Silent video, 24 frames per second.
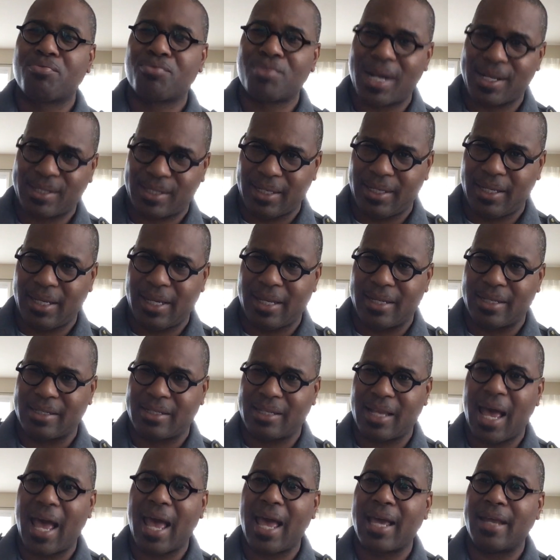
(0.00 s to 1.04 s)

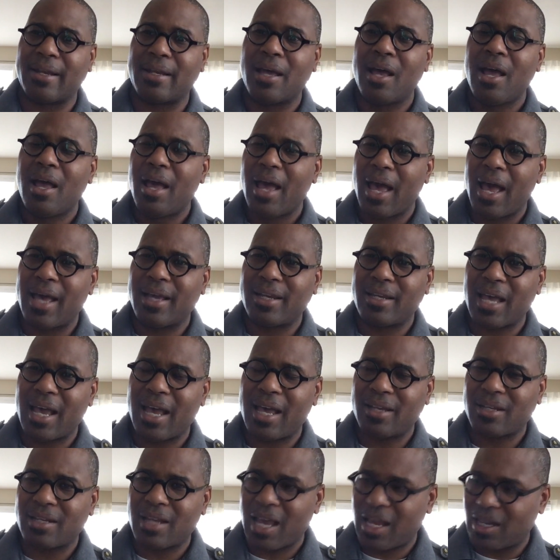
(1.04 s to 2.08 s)
presidents and and
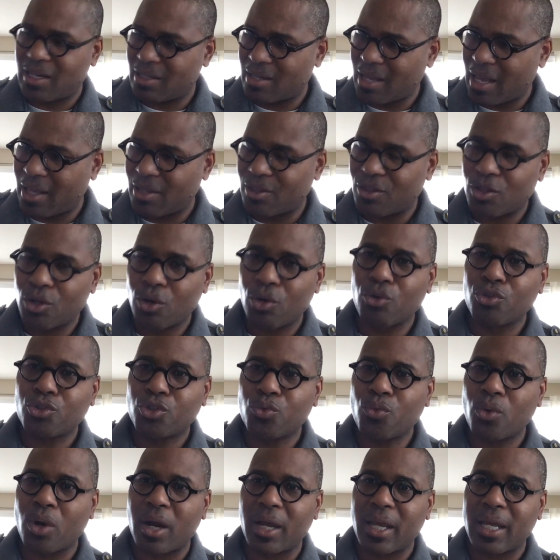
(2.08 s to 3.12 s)
and and, and those
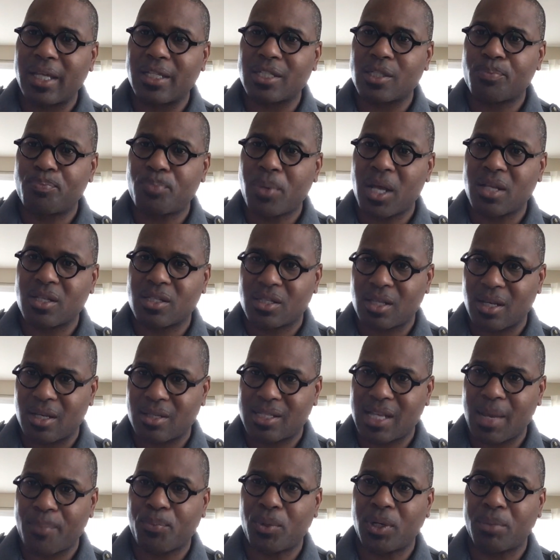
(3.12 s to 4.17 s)
who are in
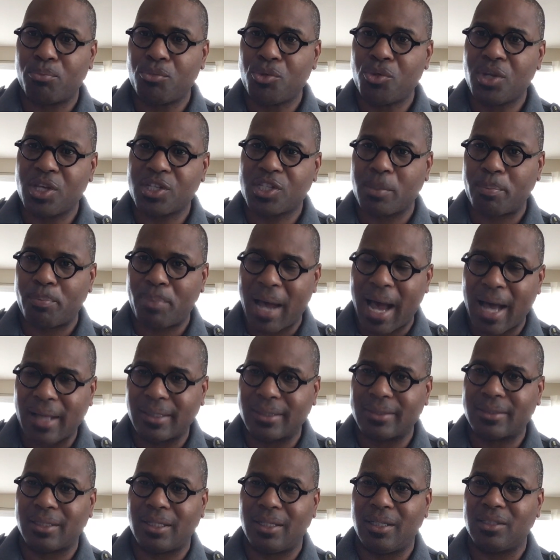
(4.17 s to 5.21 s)
separate
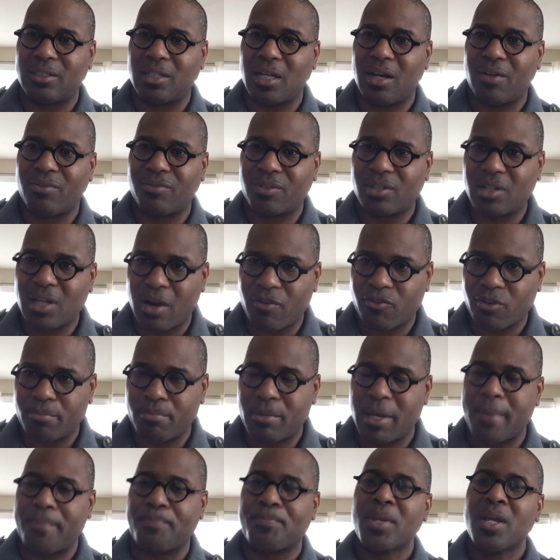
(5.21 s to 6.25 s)
municipalities of
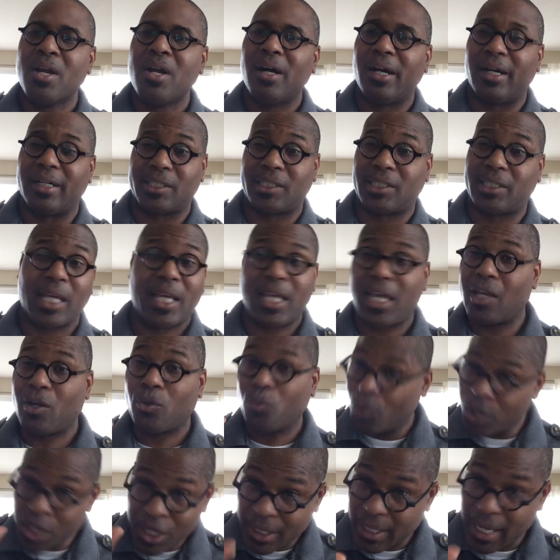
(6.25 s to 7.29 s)
government are
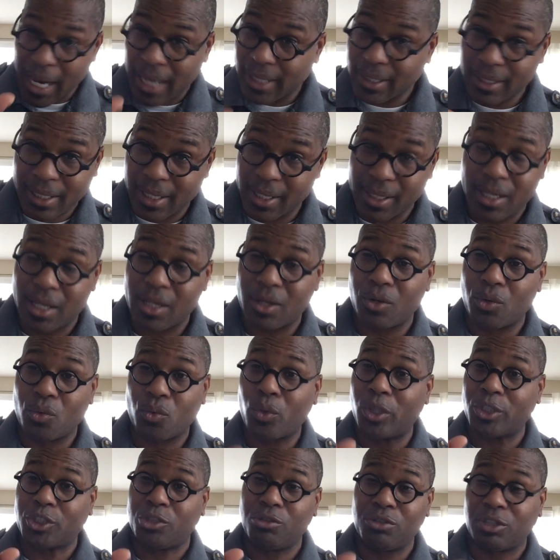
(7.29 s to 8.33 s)
saying we are not getting
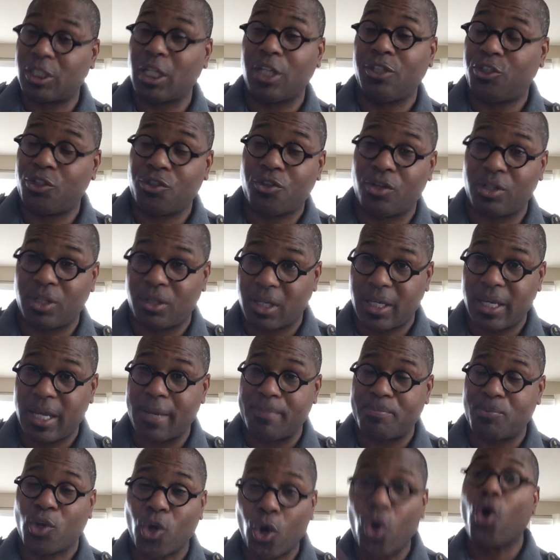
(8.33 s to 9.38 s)
what you said you're going to
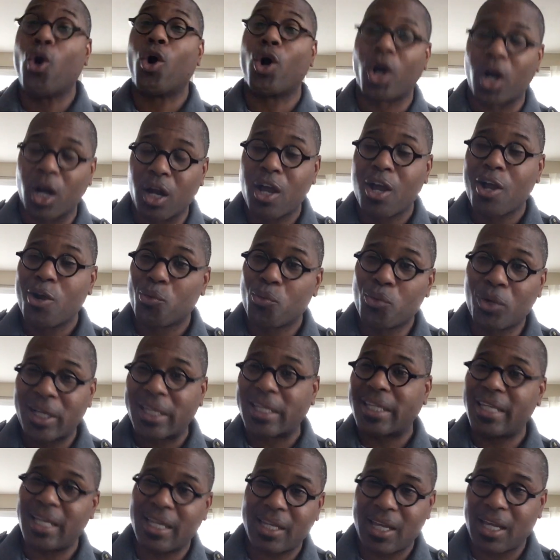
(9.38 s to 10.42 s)
get, or we're
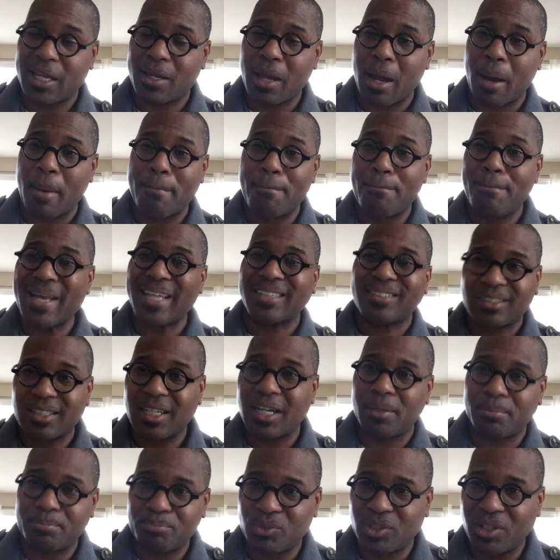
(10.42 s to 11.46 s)
getting messed
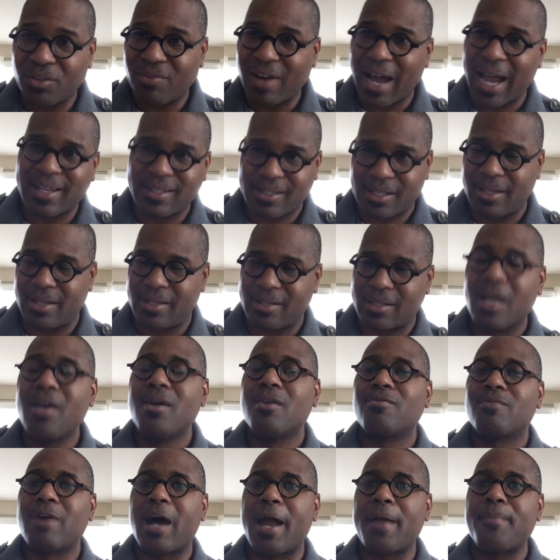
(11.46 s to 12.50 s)
up devices,
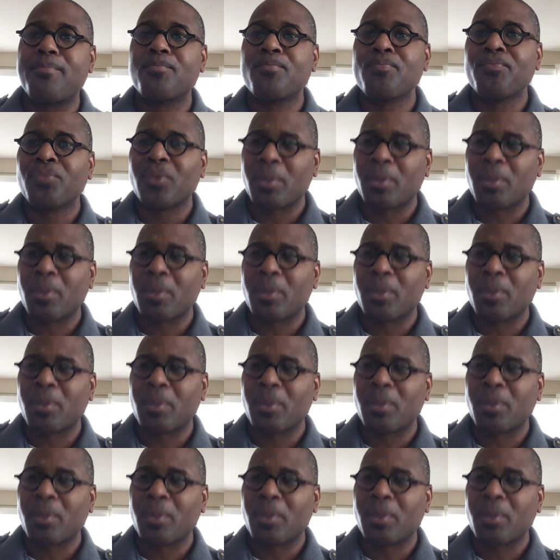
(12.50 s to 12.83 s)
right?